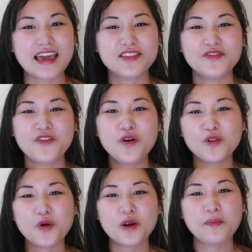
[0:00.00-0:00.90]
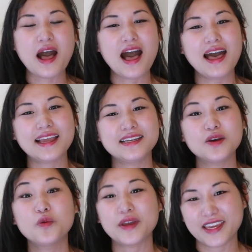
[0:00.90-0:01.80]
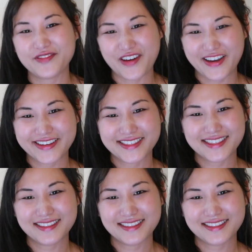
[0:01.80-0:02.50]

and the folklore behind Wicked Fox.